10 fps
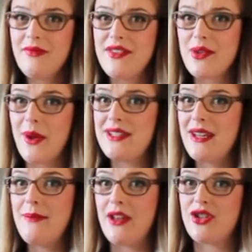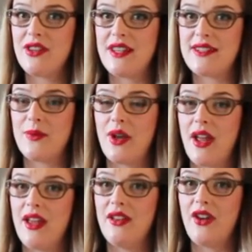So I did mention this when
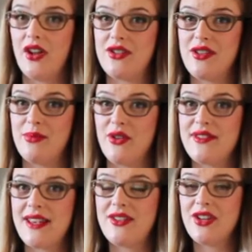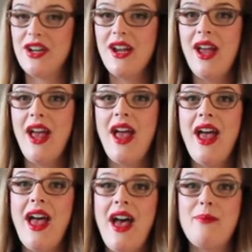I got into the birth center.
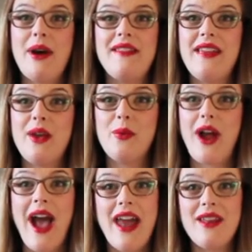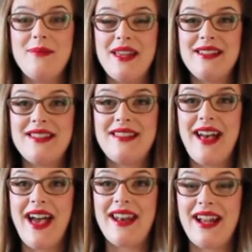but they were adamant
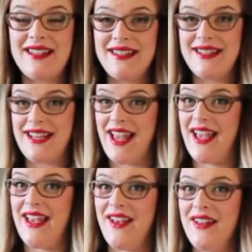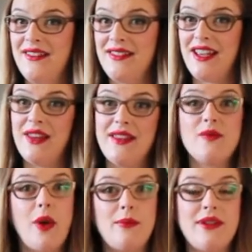that I stay in this one